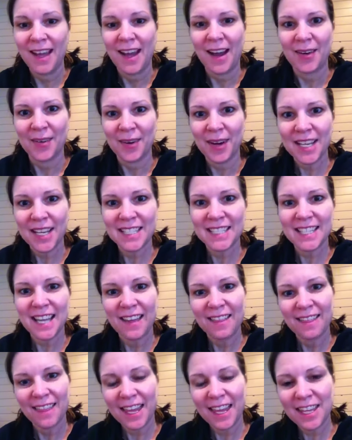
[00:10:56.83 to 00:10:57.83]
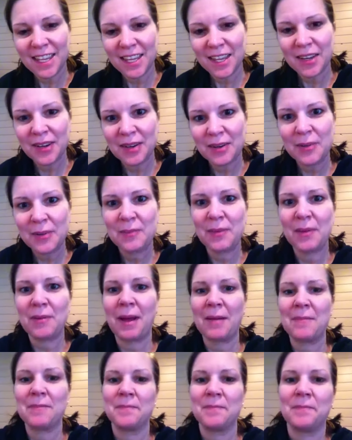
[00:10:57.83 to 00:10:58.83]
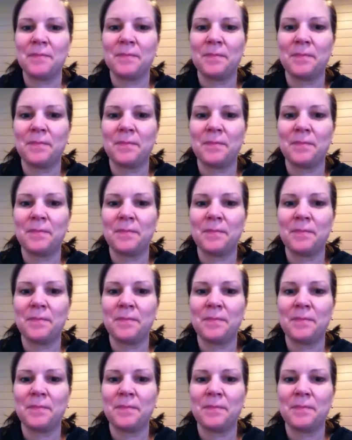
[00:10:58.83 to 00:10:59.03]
All right, thank you. Bye-bye.